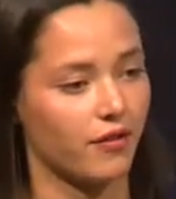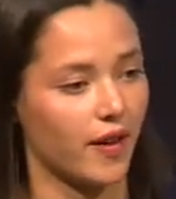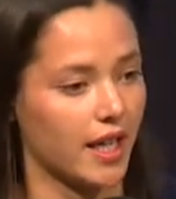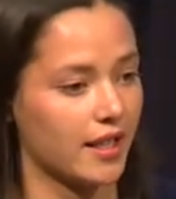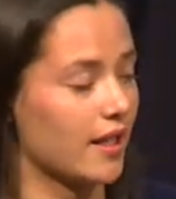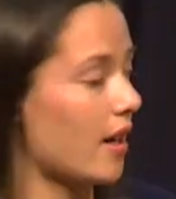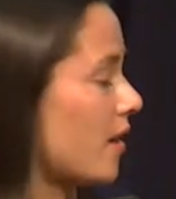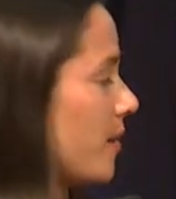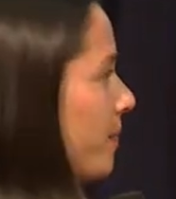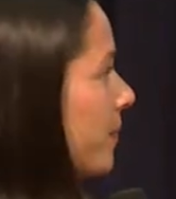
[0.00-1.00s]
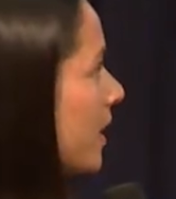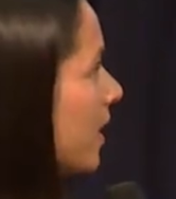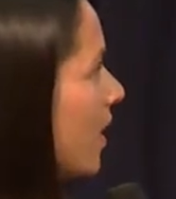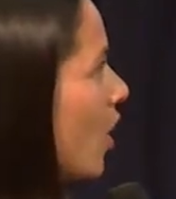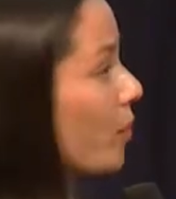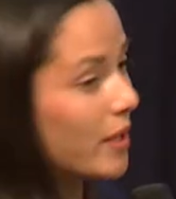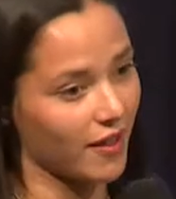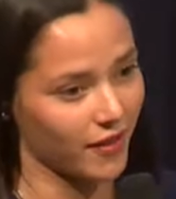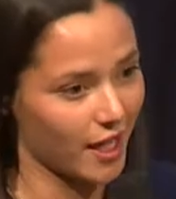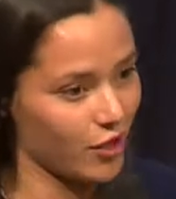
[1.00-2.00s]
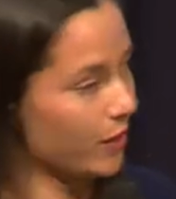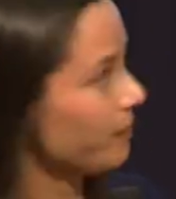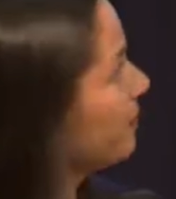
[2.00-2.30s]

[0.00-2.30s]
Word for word: fight open defecation.